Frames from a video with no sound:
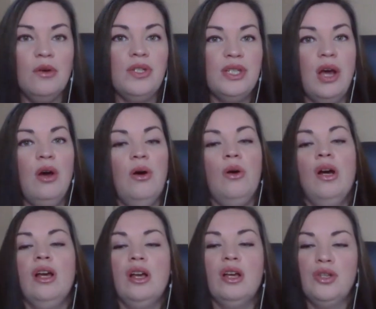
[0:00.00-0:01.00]
So
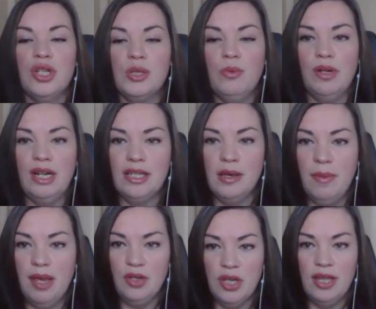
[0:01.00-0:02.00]
just wanted to
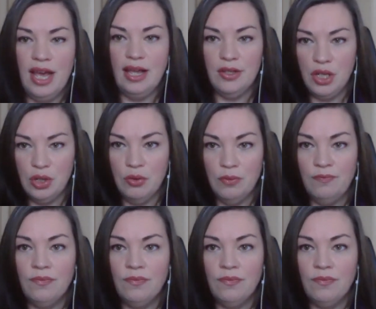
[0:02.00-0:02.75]
mention that too.